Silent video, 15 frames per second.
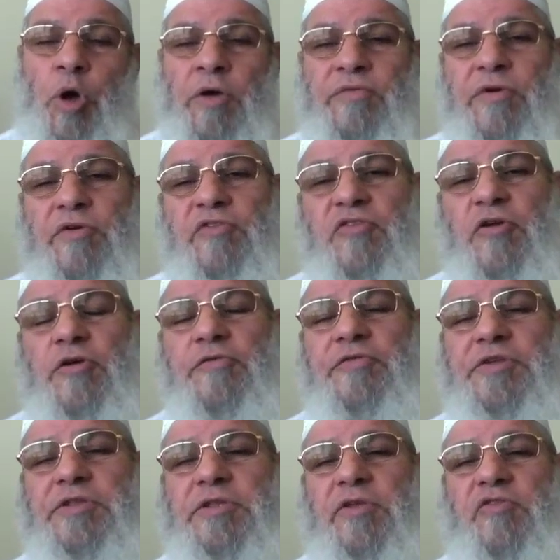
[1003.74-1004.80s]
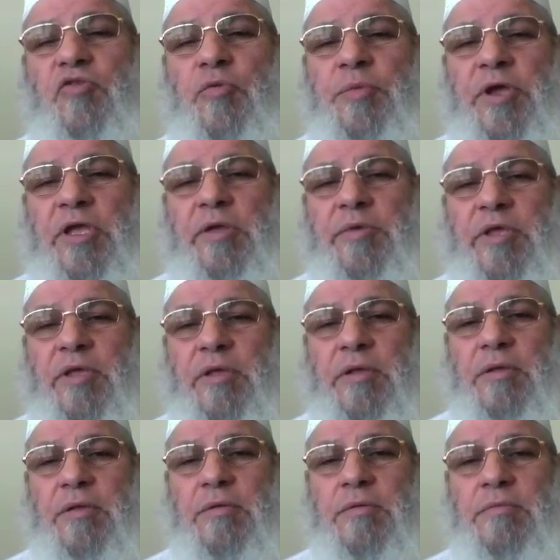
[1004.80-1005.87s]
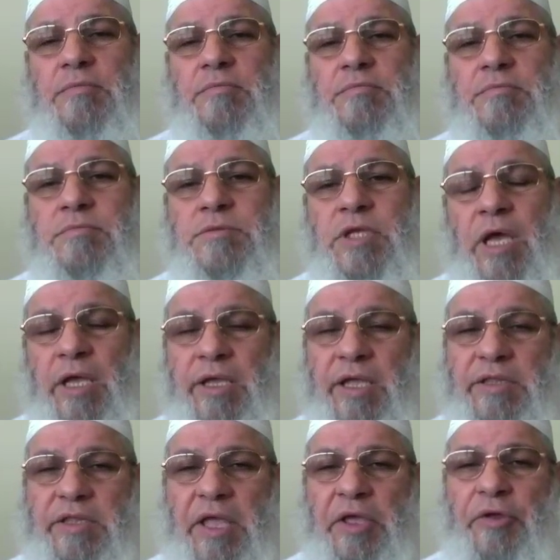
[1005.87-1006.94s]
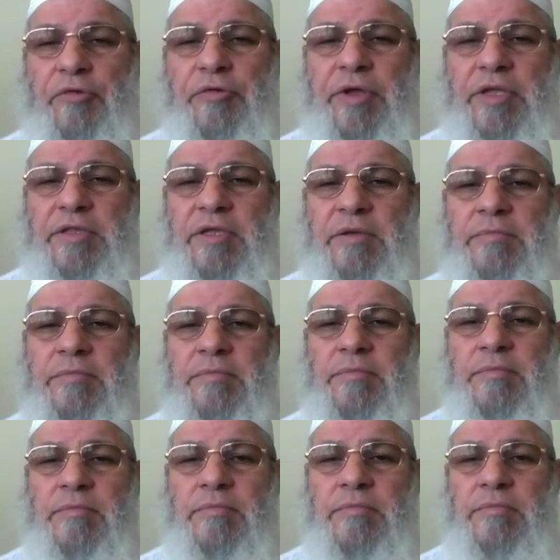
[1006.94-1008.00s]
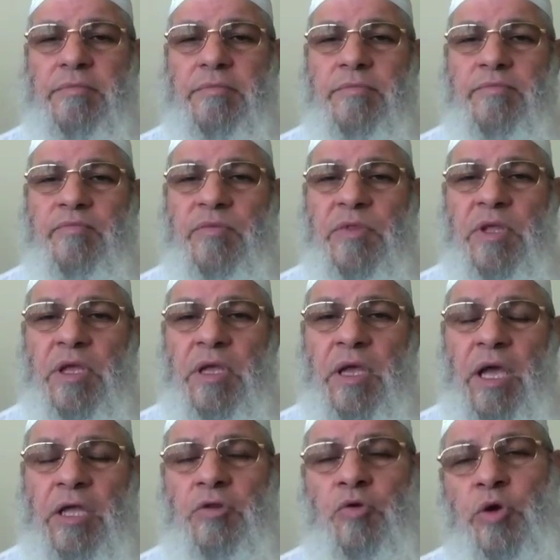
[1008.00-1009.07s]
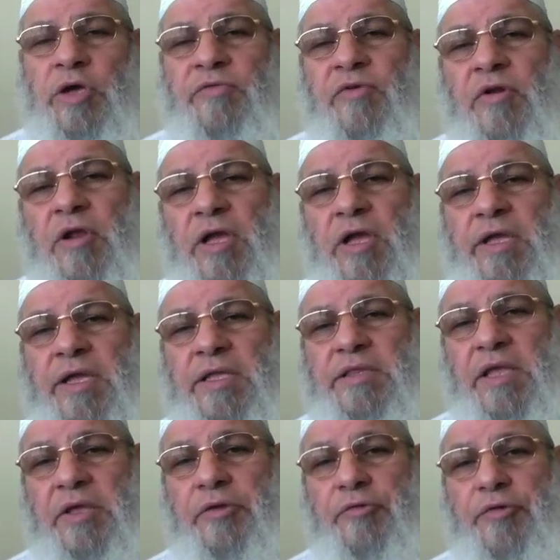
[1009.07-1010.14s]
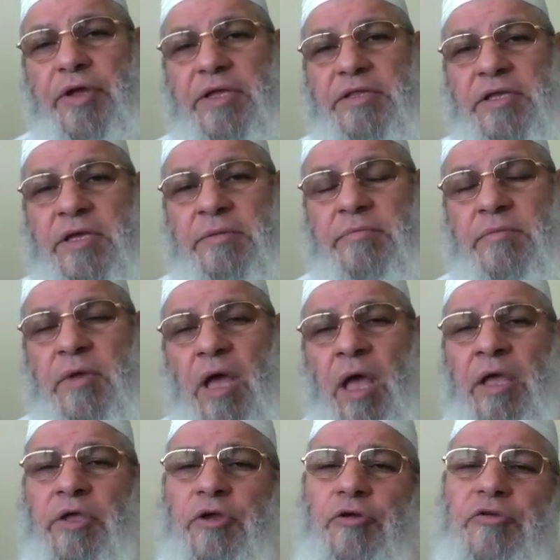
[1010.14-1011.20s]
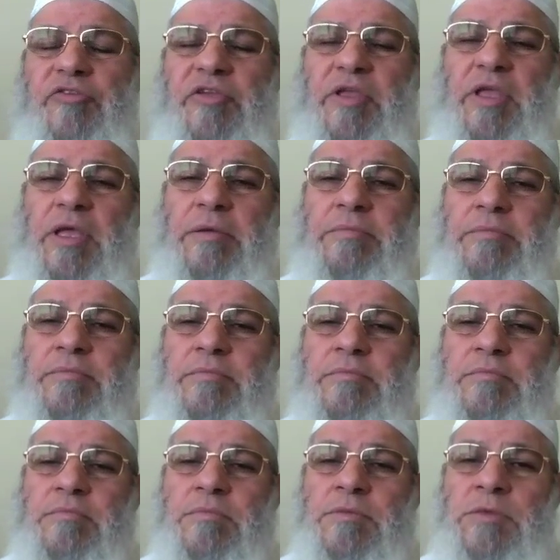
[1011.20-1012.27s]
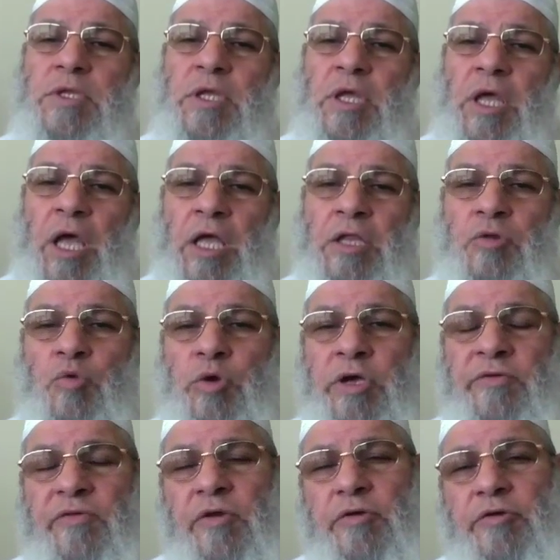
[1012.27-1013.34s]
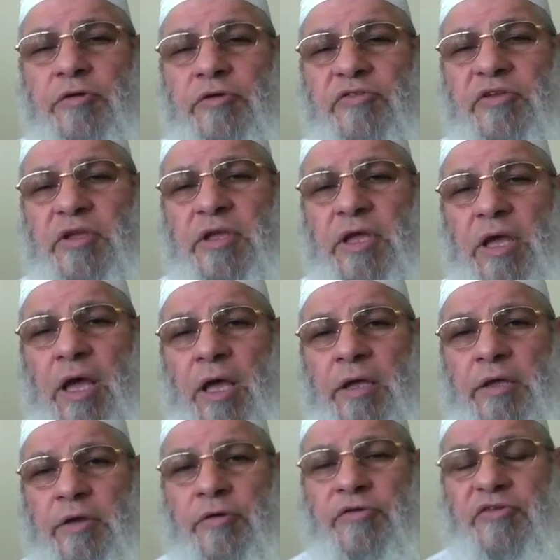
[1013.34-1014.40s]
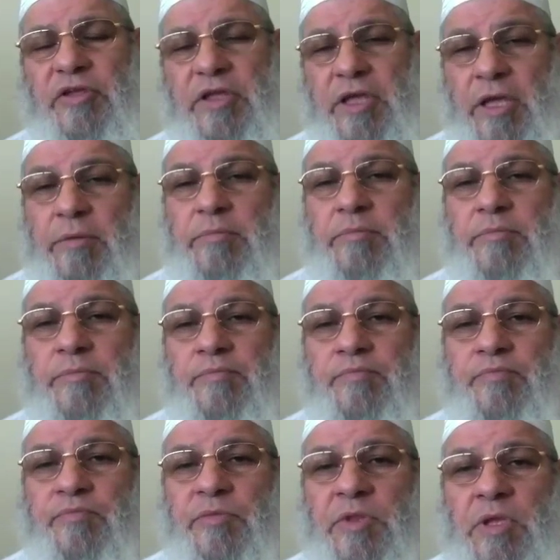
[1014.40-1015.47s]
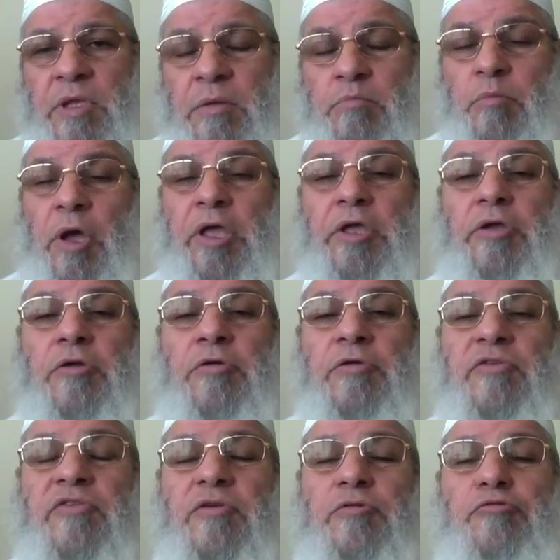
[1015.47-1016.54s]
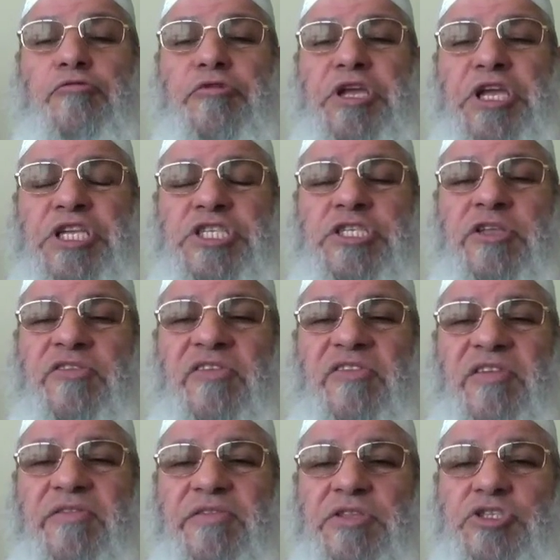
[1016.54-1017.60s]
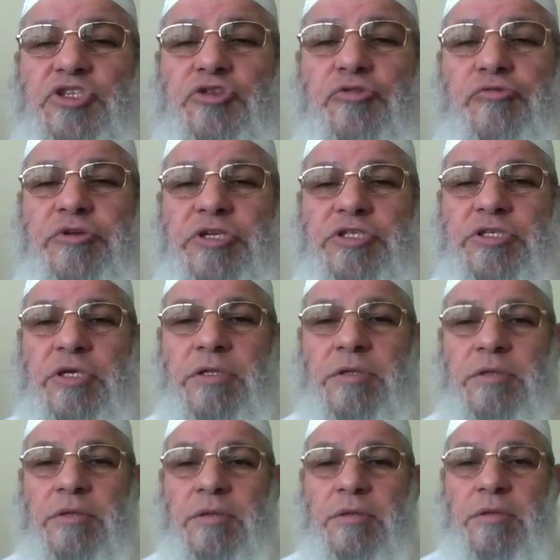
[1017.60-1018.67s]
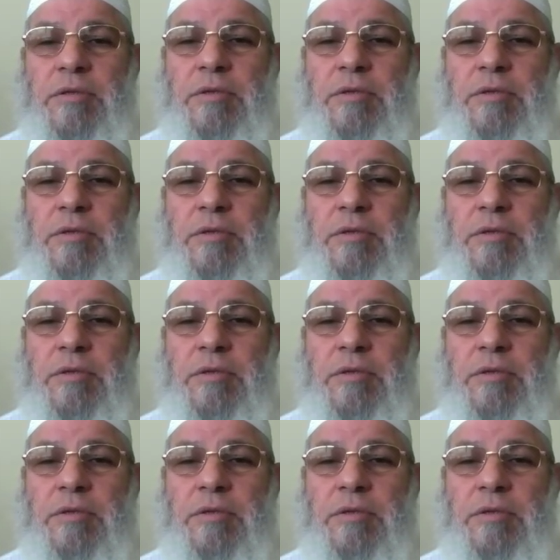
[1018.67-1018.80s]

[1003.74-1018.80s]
Whoever servant disobey me, I get angry at him. And whoever I get angry at him, I cursing him. And whoever cursing I cursing him, my curse reach the seventh generation